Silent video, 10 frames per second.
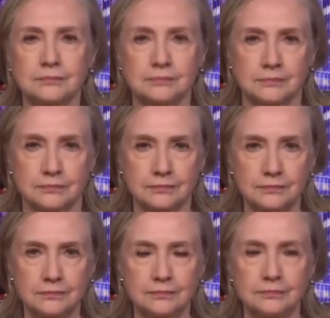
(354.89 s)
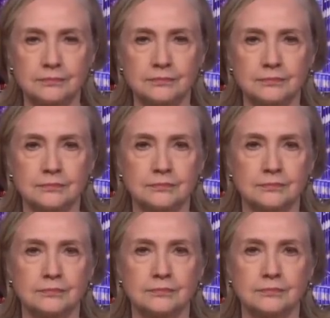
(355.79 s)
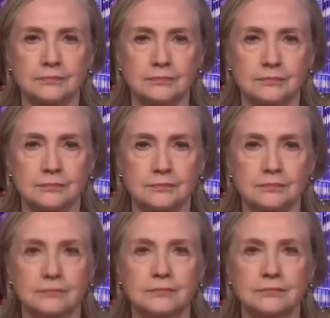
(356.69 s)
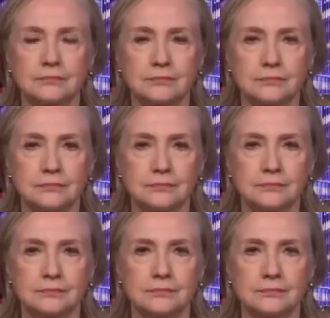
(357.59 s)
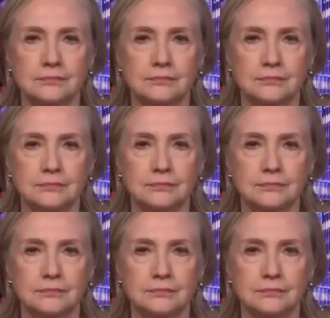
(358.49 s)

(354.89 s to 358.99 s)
[no speech]